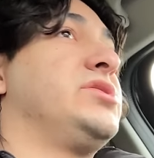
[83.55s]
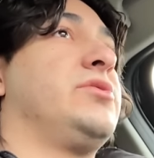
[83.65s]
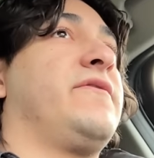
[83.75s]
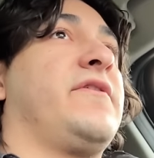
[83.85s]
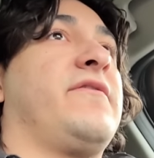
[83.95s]

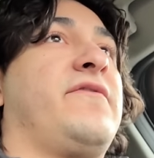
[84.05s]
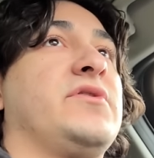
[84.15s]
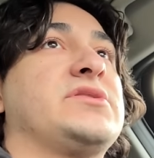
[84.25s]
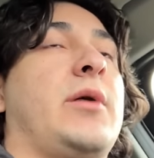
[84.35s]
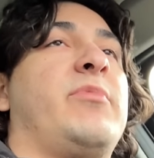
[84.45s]
do for the
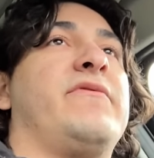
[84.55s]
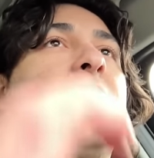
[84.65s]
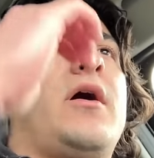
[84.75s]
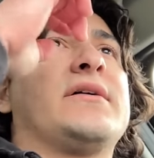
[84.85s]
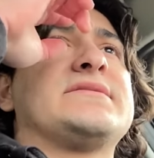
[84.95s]
first couple of
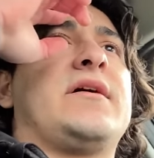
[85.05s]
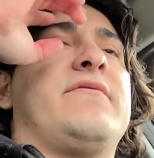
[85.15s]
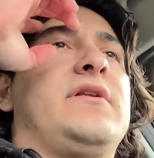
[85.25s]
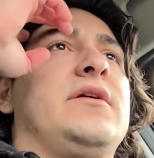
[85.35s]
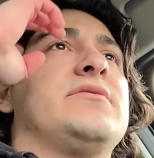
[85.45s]
vlog style
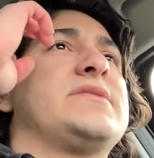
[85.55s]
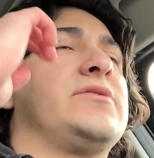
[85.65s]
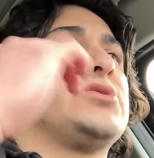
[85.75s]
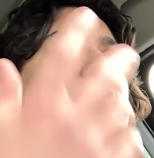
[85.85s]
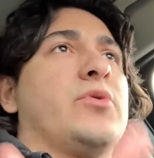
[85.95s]
videos,
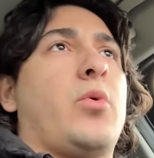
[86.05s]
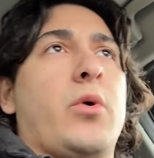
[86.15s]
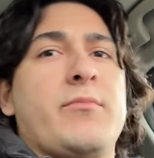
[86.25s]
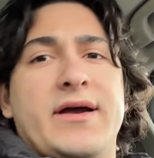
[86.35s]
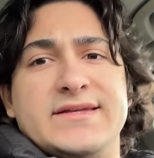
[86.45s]
I'll just
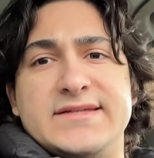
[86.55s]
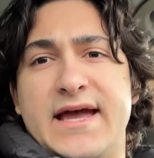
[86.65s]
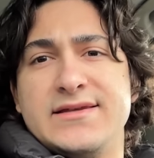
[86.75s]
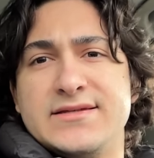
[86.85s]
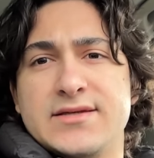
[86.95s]
record my
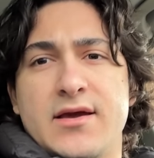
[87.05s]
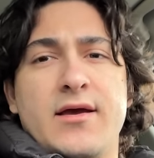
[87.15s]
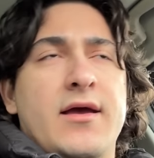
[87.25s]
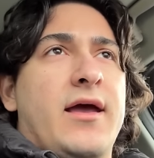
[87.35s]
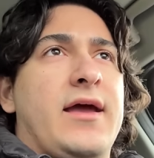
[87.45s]
sets
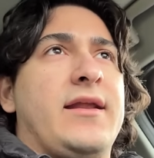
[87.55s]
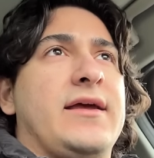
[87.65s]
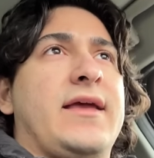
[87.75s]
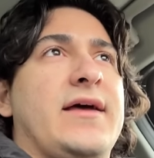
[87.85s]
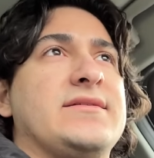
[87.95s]
and I
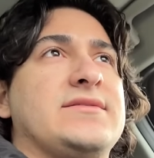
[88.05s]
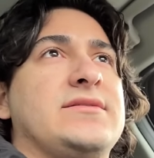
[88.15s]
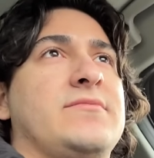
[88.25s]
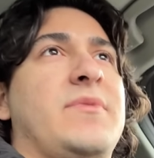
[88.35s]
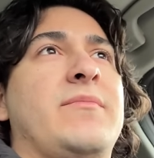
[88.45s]

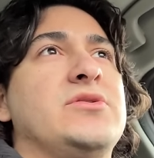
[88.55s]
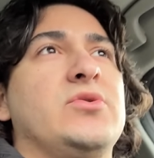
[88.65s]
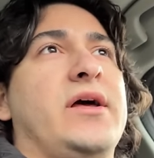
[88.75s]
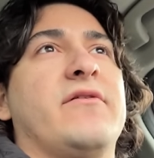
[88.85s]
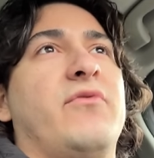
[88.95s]
guess maybe
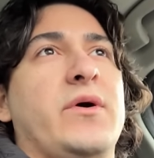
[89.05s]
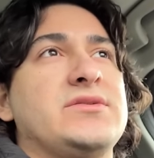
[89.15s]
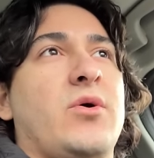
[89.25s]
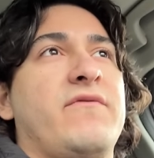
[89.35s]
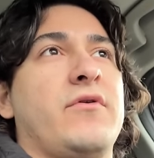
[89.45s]
do like a
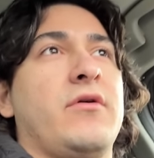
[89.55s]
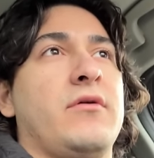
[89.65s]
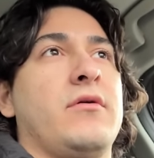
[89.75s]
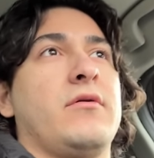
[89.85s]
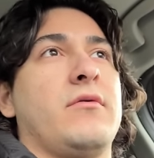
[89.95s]
voiceover
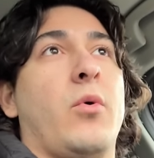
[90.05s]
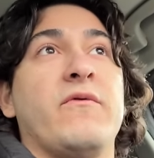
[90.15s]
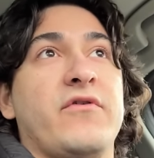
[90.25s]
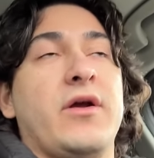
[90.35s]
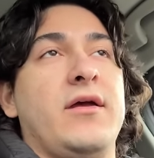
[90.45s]

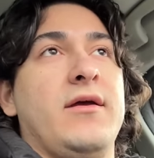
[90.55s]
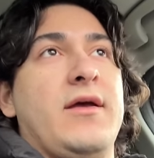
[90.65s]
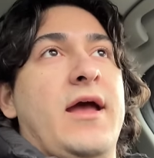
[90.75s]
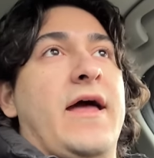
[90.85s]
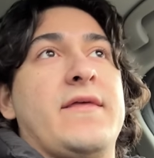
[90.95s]
over it.
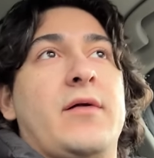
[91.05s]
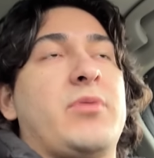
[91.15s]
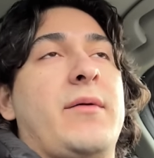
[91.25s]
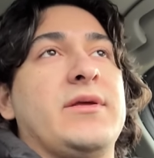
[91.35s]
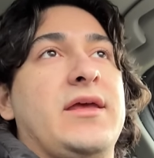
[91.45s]
And then I'll
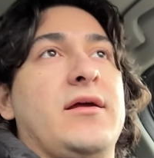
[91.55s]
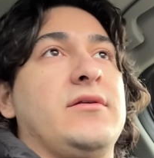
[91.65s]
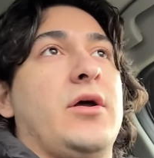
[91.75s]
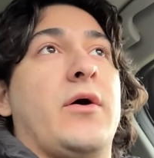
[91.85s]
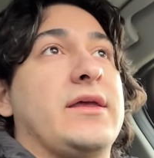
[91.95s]
probably get,
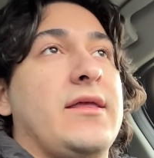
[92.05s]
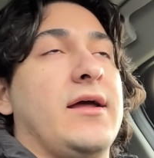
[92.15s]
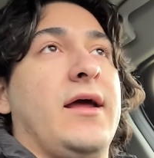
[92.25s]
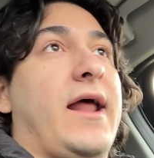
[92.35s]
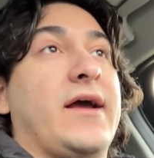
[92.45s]
you know,
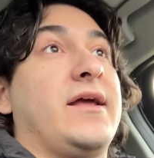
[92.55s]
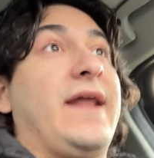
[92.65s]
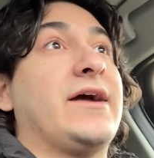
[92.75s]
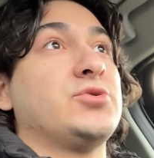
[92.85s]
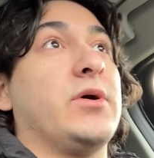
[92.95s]
an, an
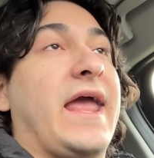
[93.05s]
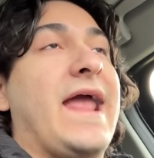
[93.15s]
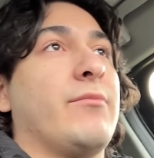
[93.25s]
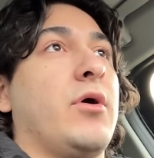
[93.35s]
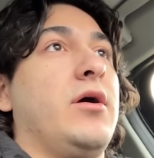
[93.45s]
actual
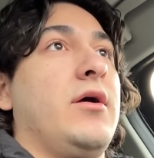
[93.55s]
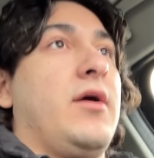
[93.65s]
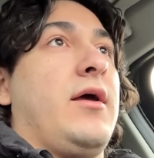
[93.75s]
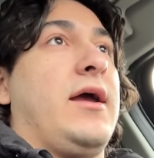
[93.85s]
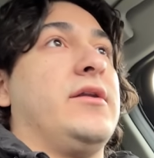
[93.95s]
camera
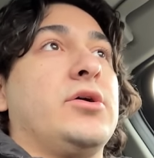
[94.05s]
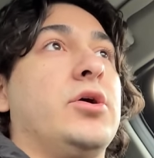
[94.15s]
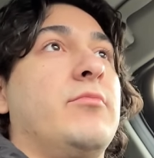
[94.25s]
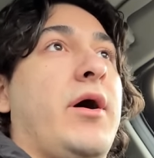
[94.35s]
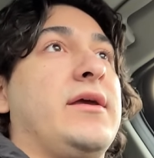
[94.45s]
and a
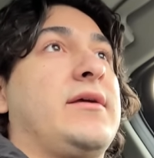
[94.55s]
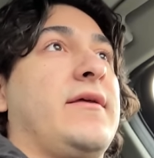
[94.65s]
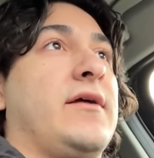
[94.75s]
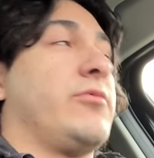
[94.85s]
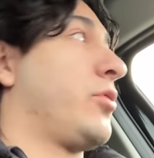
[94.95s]
good mic
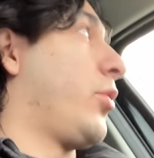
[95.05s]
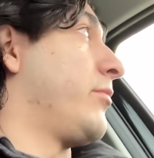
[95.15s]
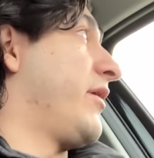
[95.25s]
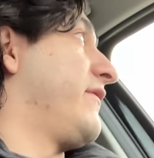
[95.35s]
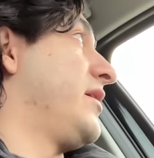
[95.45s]
and then
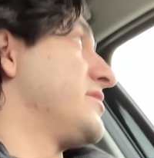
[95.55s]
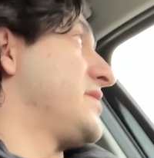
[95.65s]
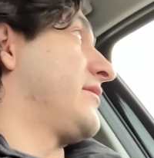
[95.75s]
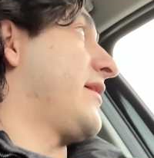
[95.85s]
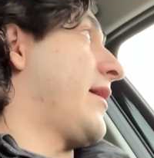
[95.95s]
record my videos
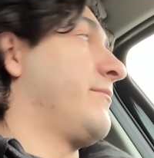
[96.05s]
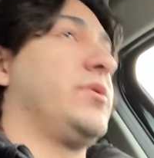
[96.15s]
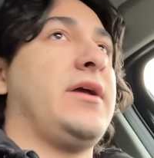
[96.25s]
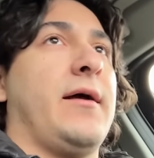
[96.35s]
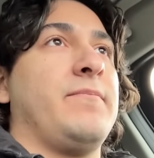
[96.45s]
like that.
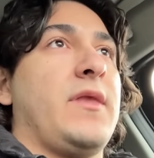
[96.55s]
But yeah,